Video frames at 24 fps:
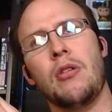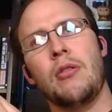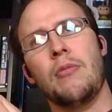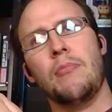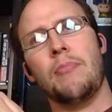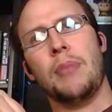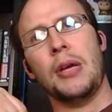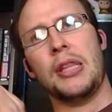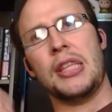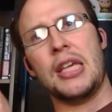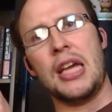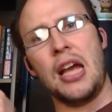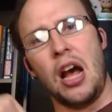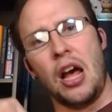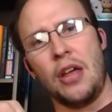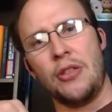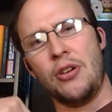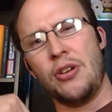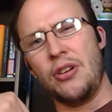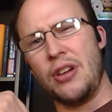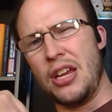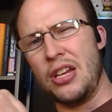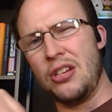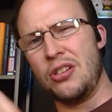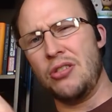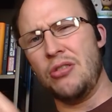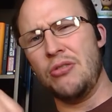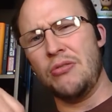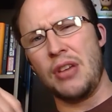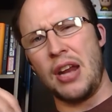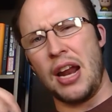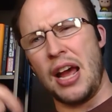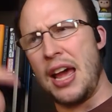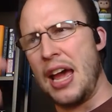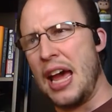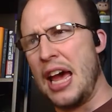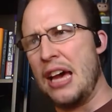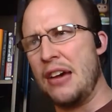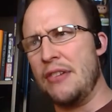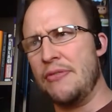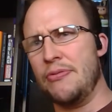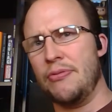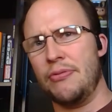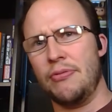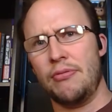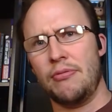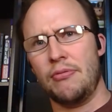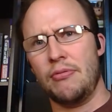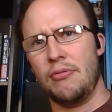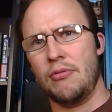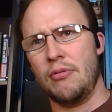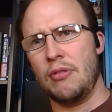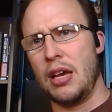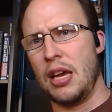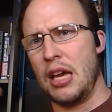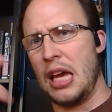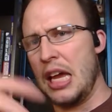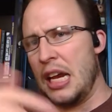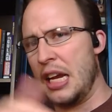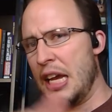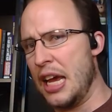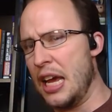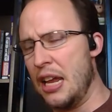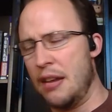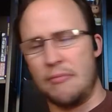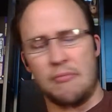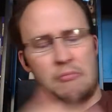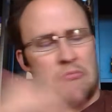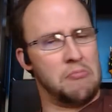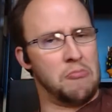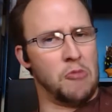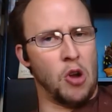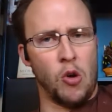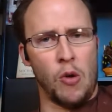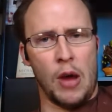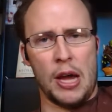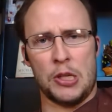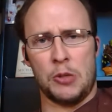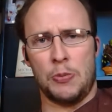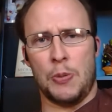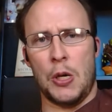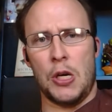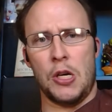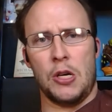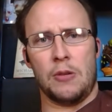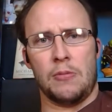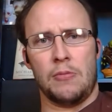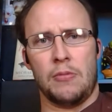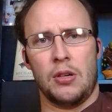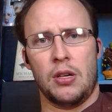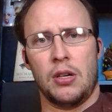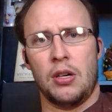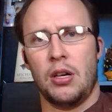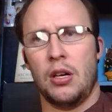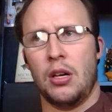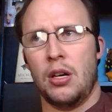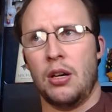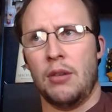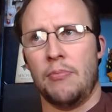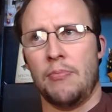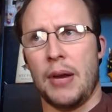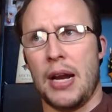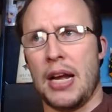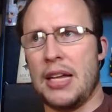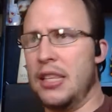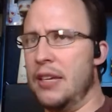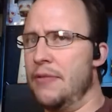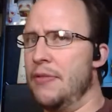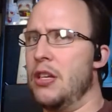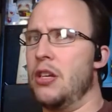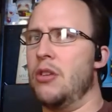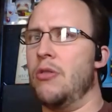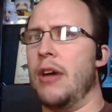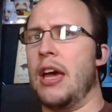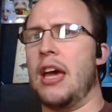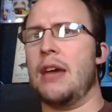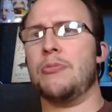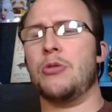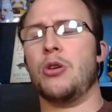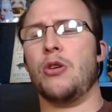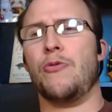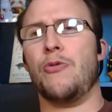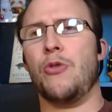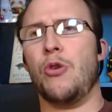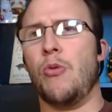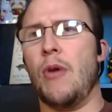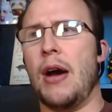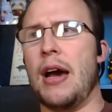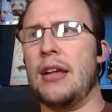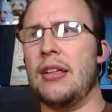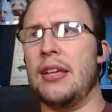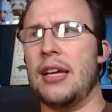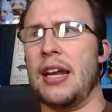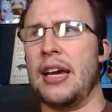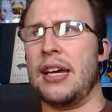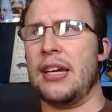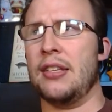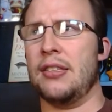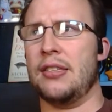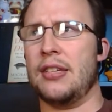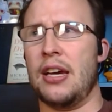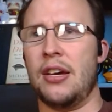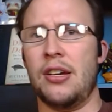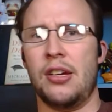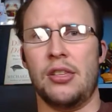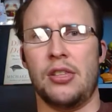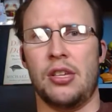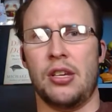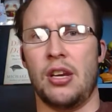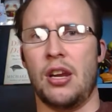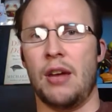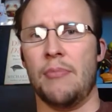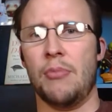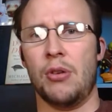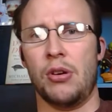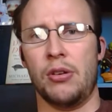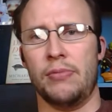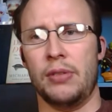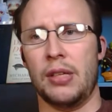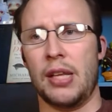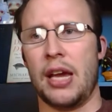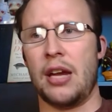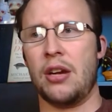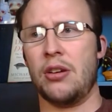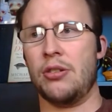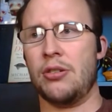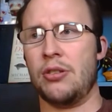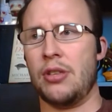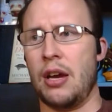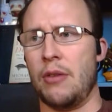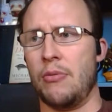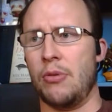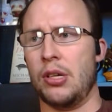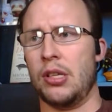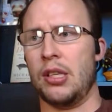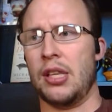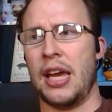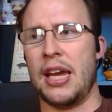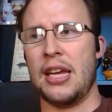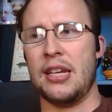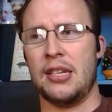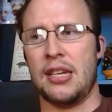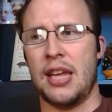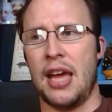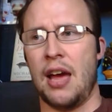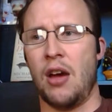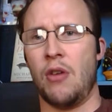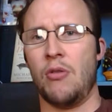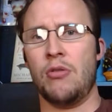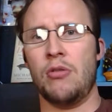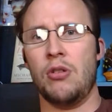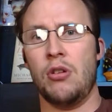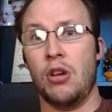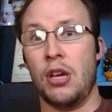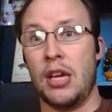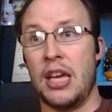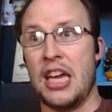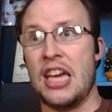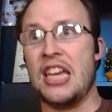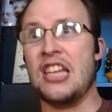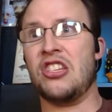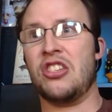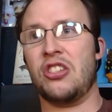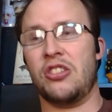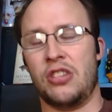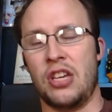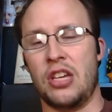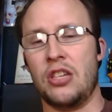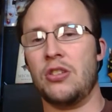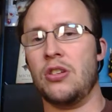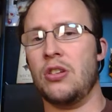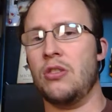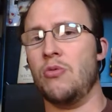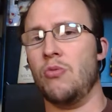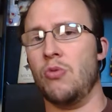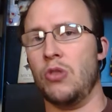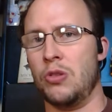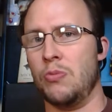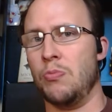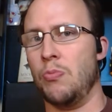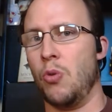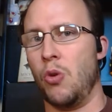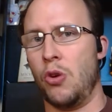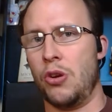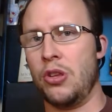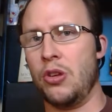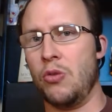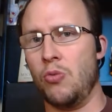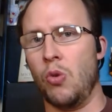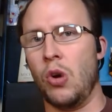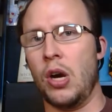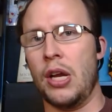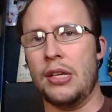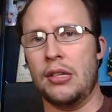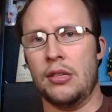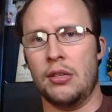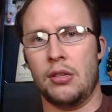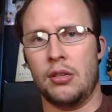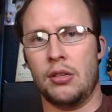But the other issue that I have, and again, no expert, but I lived in New Hampshire for a while, and I can tell you the number of layers that were laid down each season was more than one.